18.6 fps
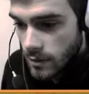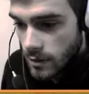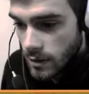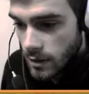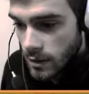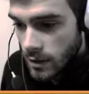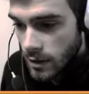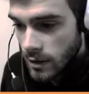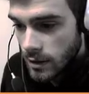
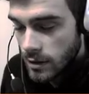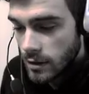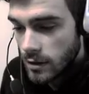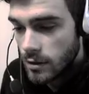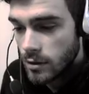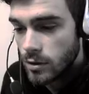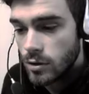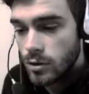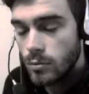like
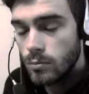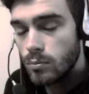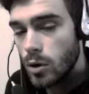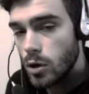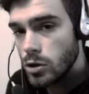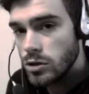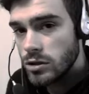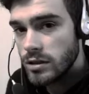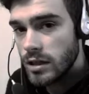the
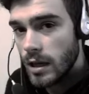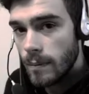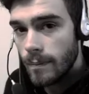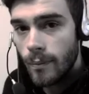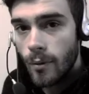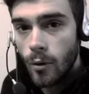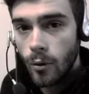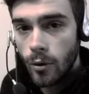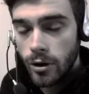most
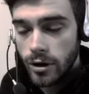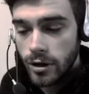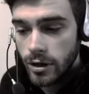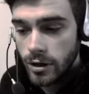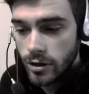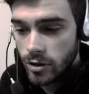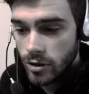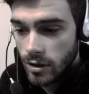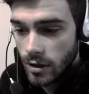
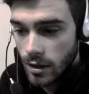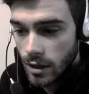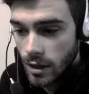important